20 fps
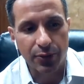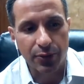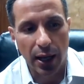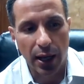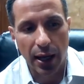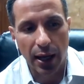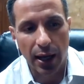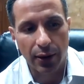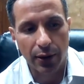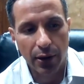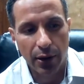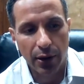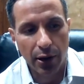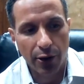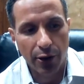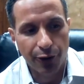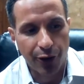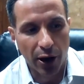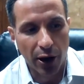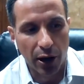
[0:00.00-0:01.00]
when I
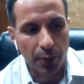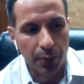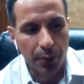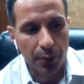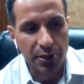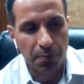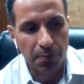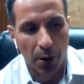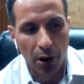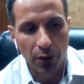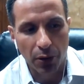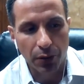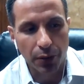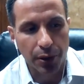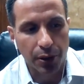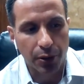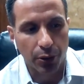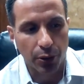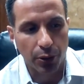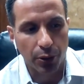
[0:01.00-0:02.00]
fell in with this burglary
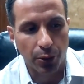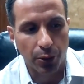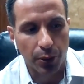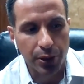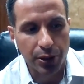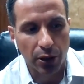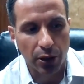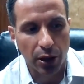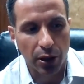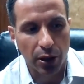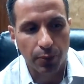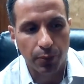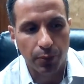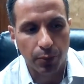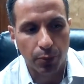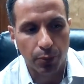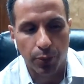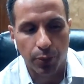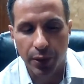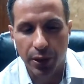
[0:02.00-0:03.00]
crew. And
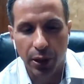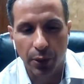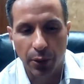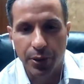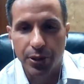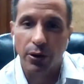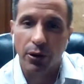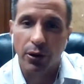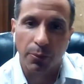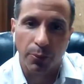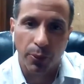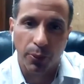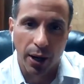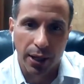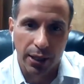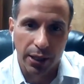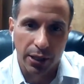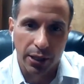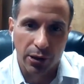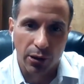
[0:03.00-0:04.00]
we started
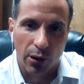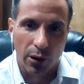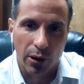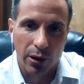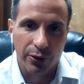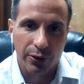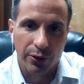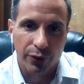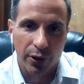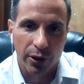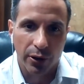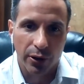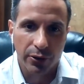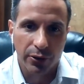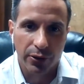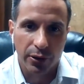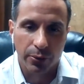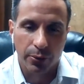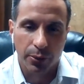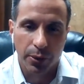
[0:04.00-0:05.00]
breaking into cars
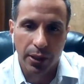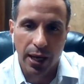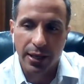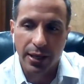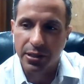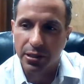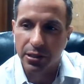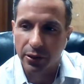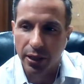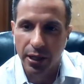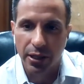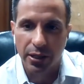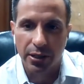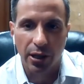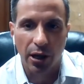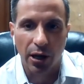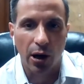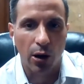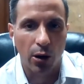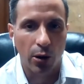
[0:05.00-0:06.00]
first, and we escalated
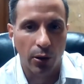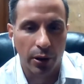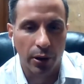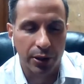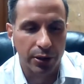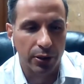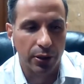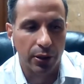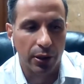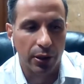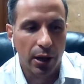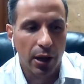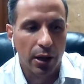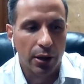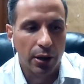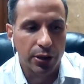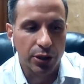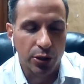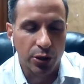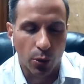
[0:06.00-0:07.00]
to home, to
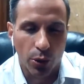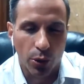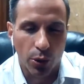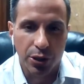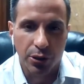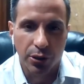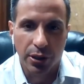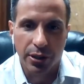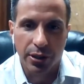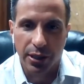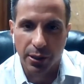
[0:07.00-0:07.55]
storage units.